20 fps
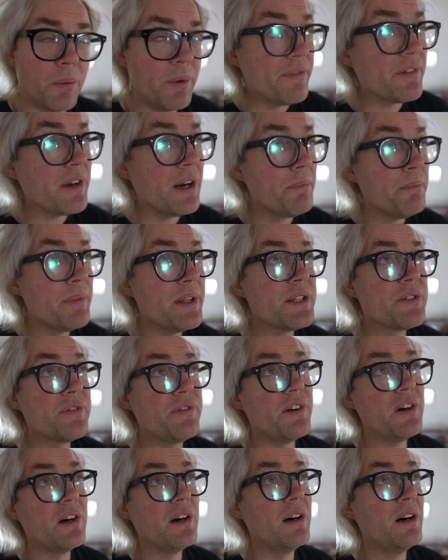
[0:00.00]
we've come this
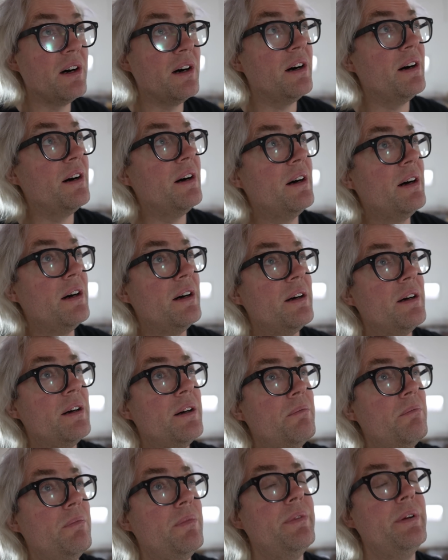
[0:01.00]

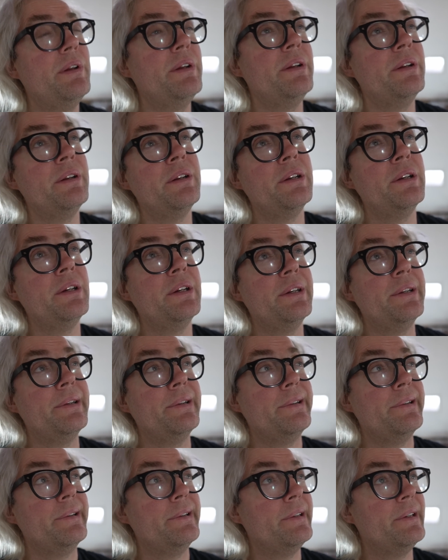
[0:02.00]
far,
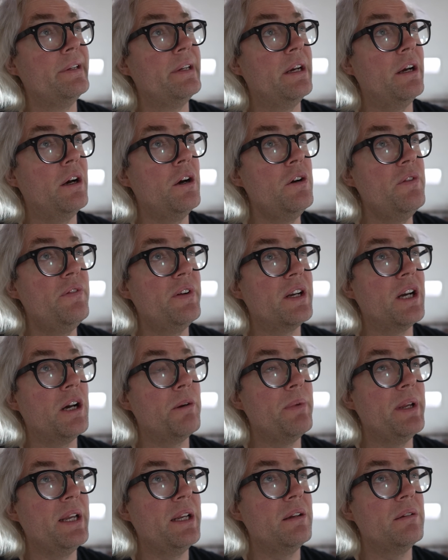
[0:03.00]

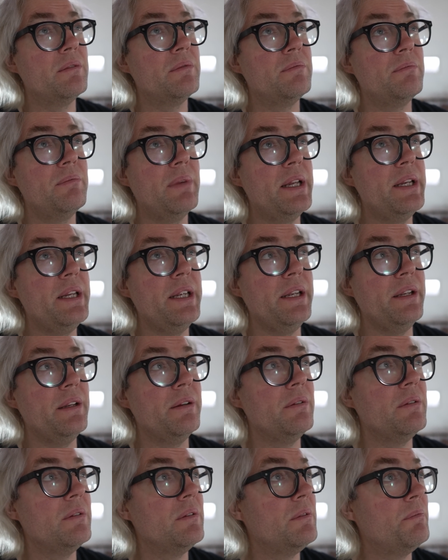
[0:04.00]
overcoming many
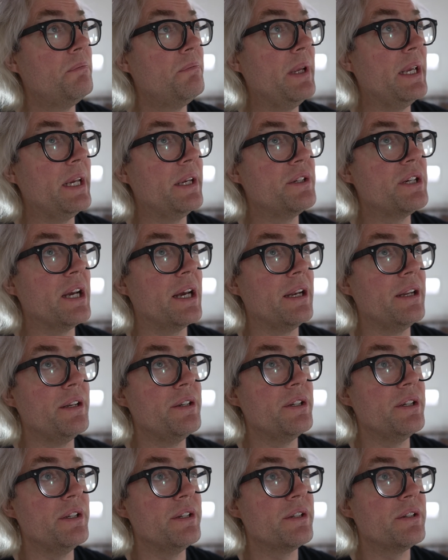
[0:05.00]
big
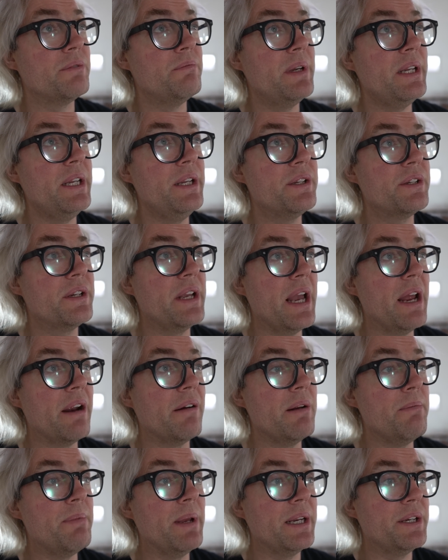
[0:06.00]
challenges, many
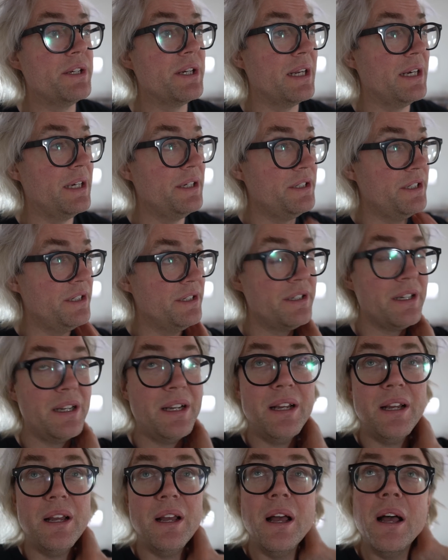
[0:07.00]
scary big challenges,
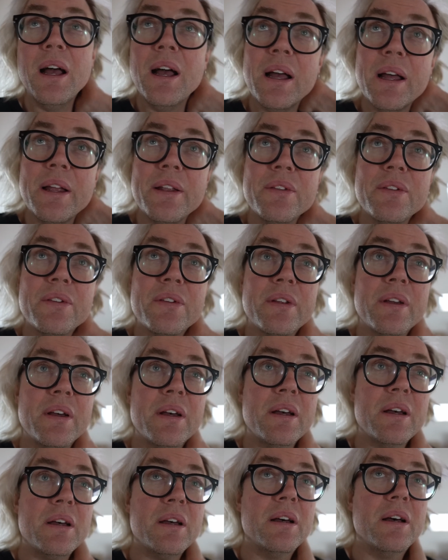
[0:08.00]
and
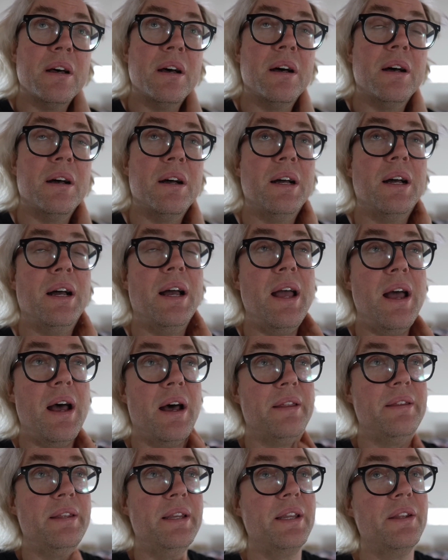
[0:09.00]

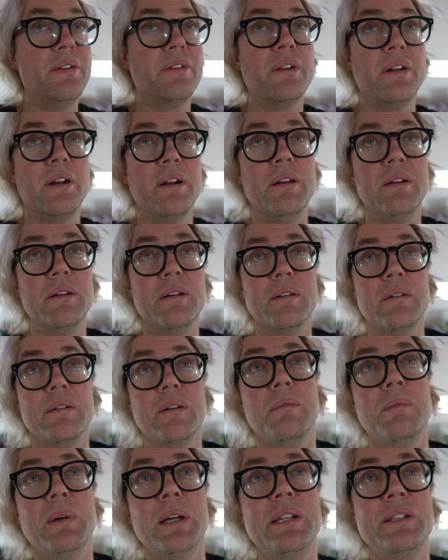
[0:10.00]
I think it's going to look
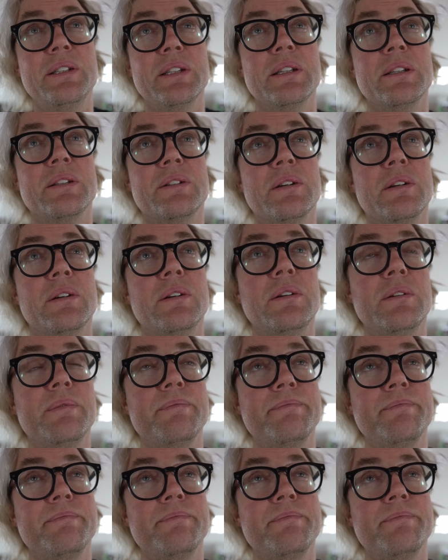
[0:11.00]
amazing. So